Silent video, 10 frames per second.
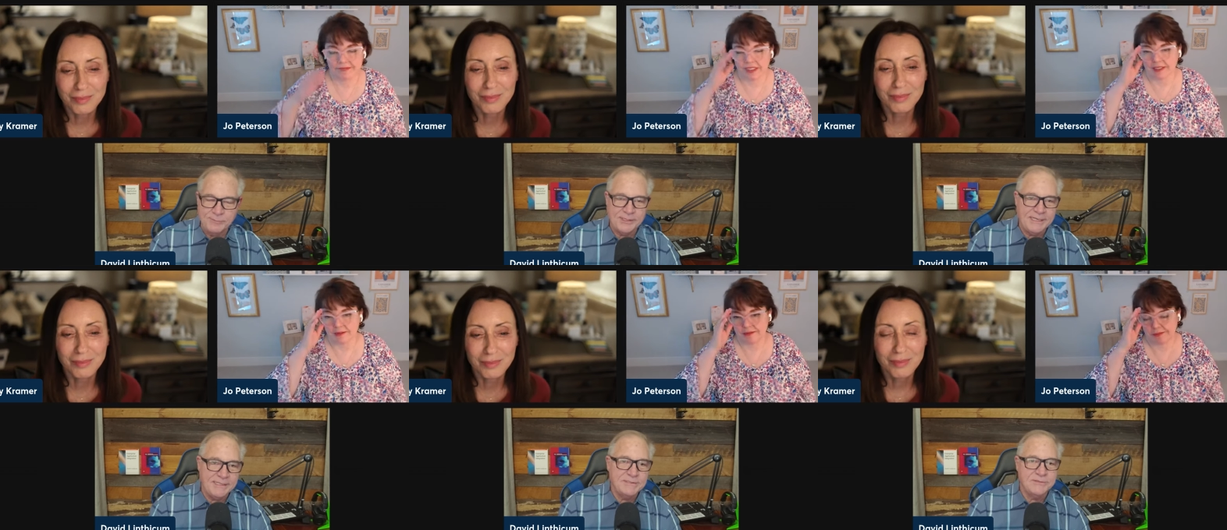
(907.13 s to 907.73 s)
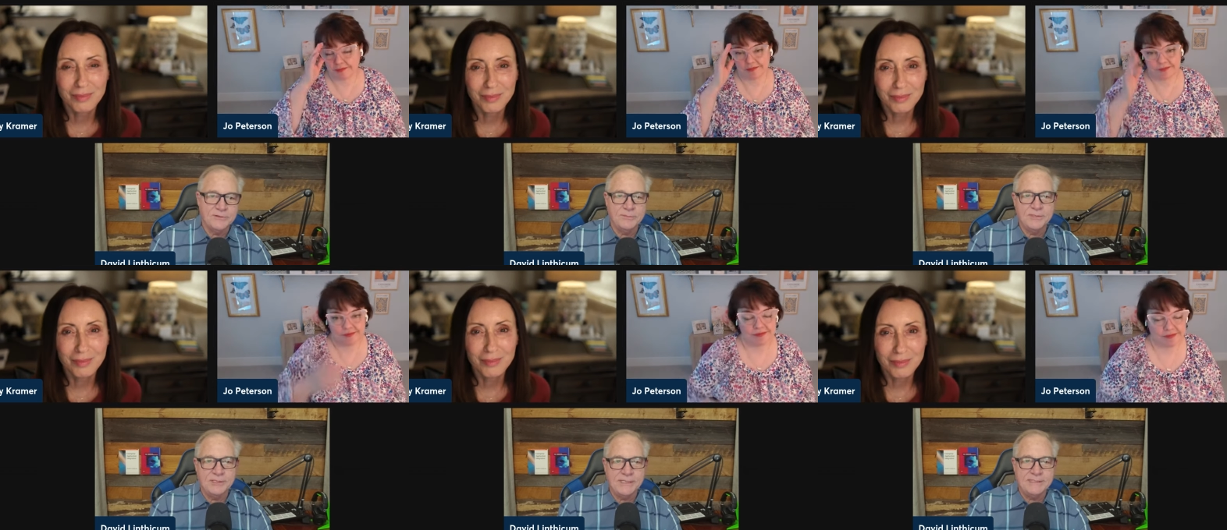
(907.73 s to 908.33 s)
Speaker 1: related yeah. to their
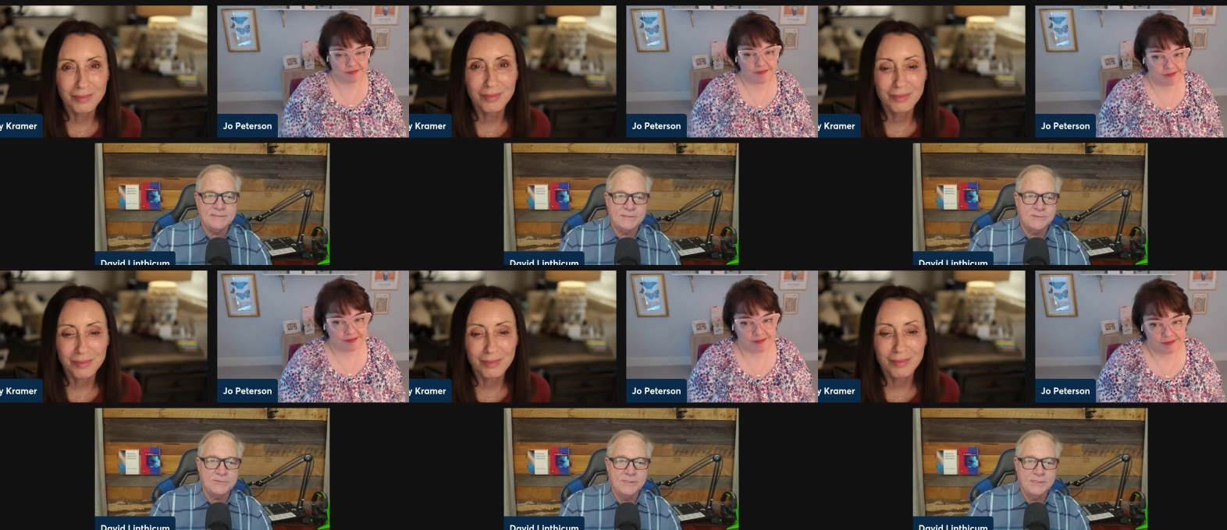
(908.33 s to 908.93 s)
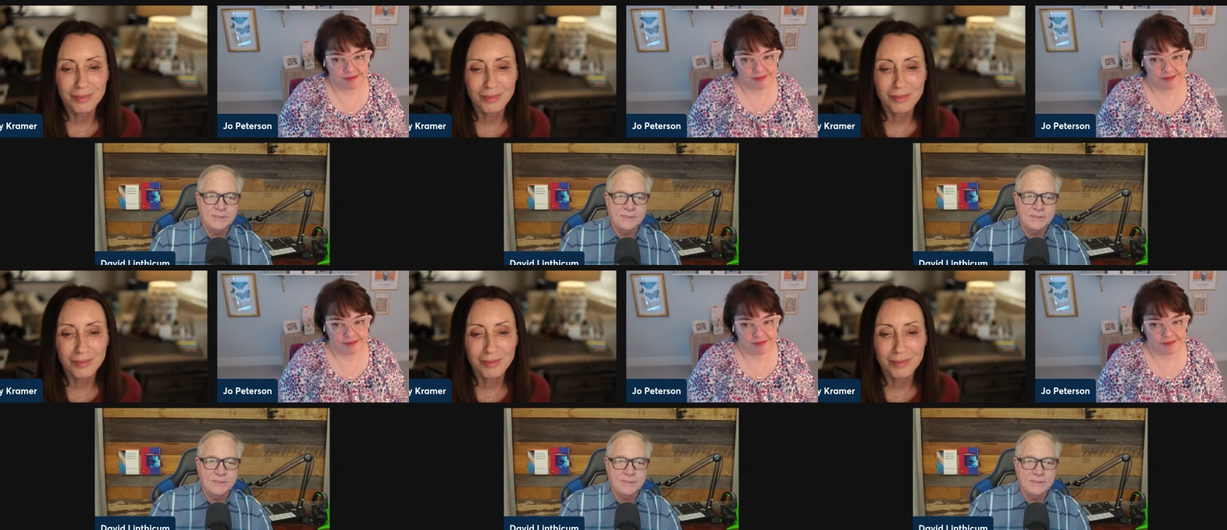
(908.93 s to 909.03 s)
ability to